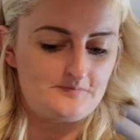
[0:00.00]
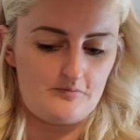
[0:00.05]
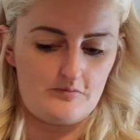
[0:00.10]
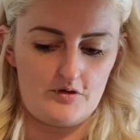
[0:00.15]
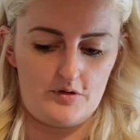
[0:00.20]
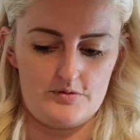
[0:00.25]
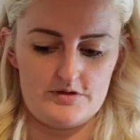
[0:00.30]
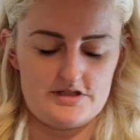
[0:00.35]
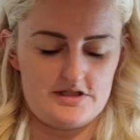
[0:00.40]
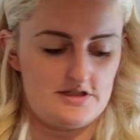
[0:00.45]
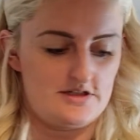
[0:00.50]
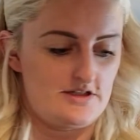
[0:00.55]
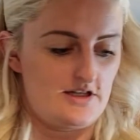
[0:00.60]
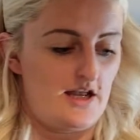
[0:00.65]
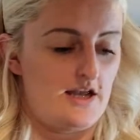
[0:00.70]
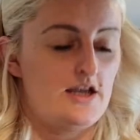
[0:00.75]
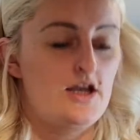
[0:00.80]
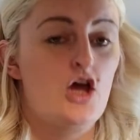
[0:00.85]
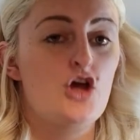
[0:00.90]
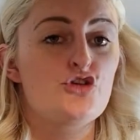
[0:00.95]
which is
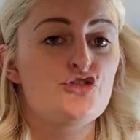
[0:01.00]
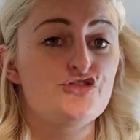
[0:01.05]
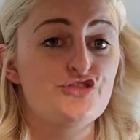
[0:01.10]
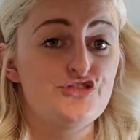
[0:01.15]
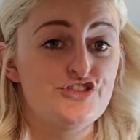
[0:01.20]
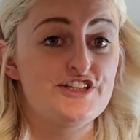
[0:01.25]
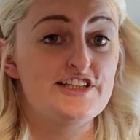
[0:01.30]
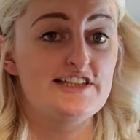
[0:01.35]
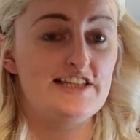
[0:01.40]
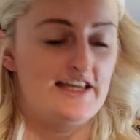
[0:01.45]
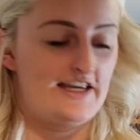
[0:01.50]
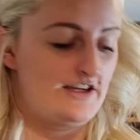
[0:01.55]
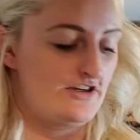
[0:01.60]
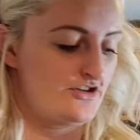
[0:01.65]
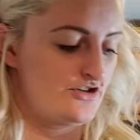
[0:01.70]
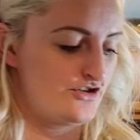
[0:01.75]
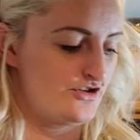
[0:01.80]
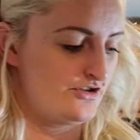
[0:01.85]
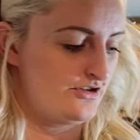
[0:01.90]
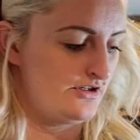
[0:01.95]
like
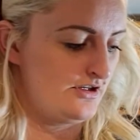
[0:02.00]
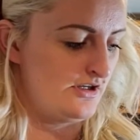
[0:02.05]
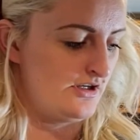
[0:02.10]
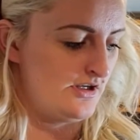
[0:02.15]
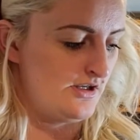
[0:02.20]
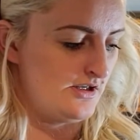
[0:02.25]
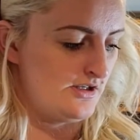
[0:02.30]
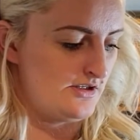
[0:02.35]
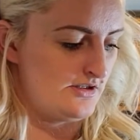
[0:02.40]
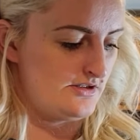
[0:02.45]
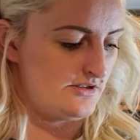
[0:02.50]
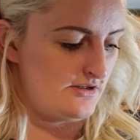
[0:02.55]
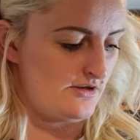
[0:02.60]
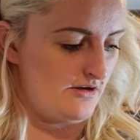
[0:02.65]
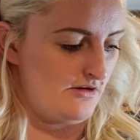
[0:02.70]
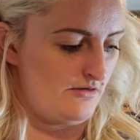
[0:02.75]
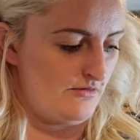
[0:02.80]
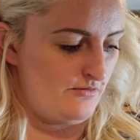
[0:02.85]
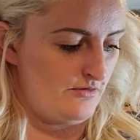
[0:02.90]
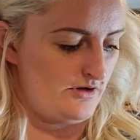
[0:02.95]
delish.
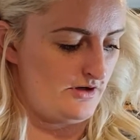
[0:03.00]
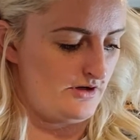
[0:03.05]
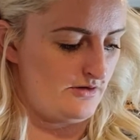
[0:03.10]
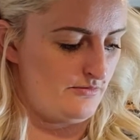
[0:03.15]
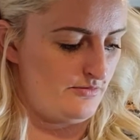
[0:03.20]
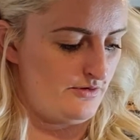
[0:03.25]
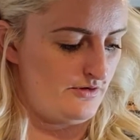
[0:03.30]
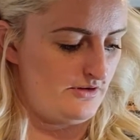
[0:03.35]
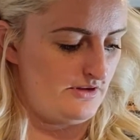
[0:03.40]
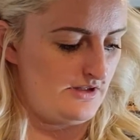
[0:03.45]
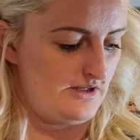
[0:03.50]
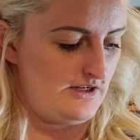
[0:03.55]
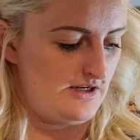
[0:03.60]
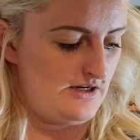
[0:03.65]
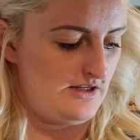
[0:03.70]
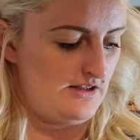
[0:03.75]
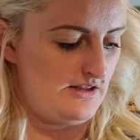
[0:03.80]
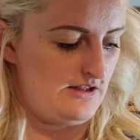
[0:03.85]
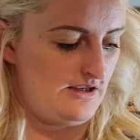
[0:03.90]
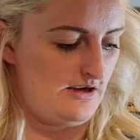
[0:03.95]
So we're going to put that
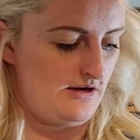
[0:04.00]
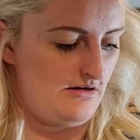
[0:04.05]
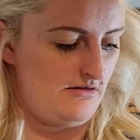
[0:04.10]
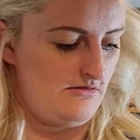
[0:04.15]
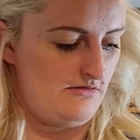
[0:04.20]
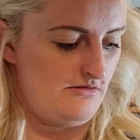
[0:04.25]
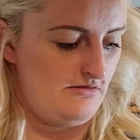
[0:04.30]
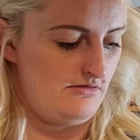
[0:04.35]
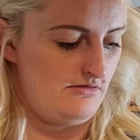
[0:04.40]
in there.